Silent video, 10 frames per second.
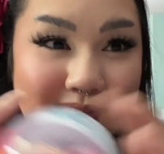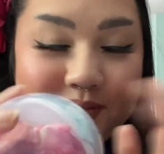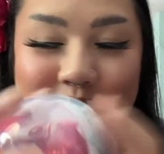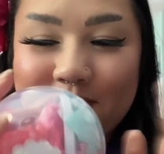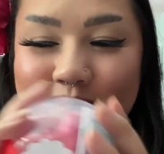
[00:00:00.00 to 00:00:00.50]

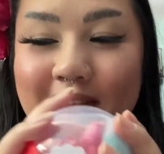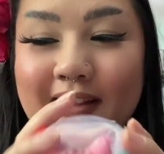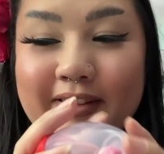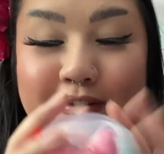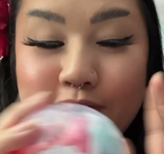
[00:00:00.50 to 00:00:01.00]
Drum roll,
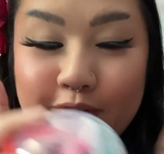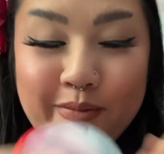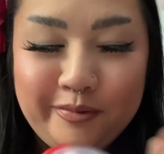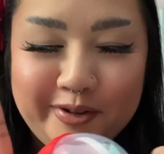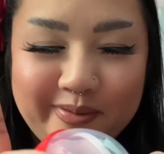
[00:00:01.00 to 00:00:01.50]

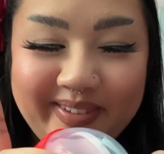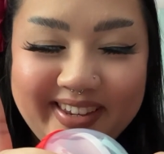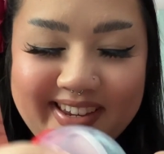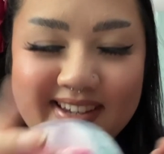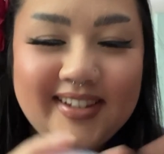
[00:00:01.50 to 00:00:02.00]
please.
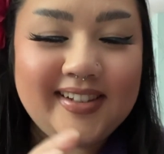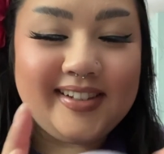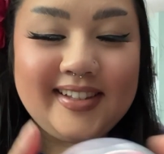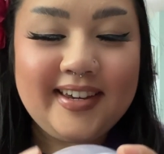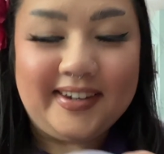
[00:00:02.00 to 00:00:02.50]
Okay,
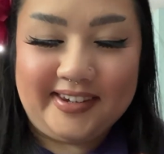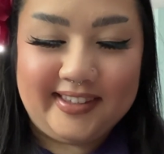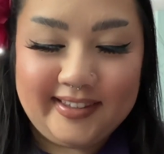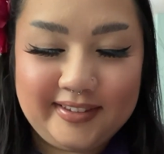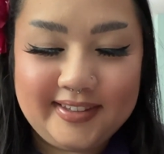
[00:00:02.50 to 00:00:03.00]
let's see what
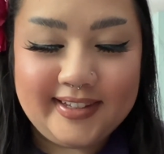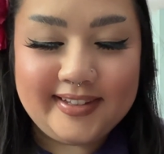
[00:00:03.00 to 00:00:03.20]
I got.